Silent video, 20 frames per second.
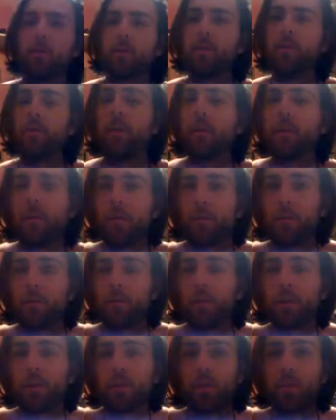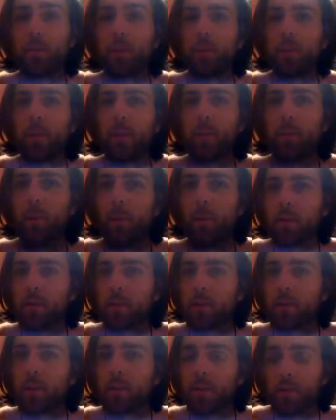and so you have a differential between the
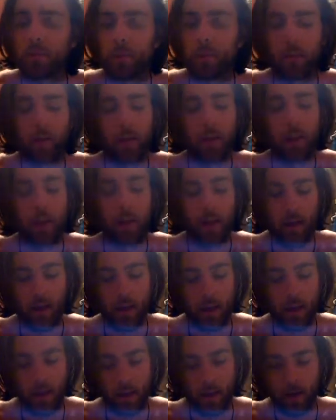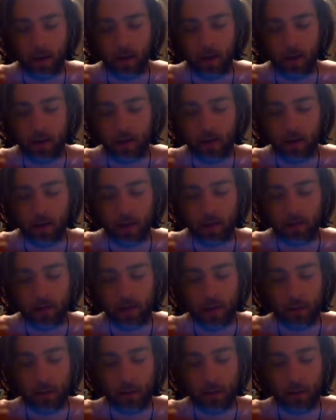poles. And this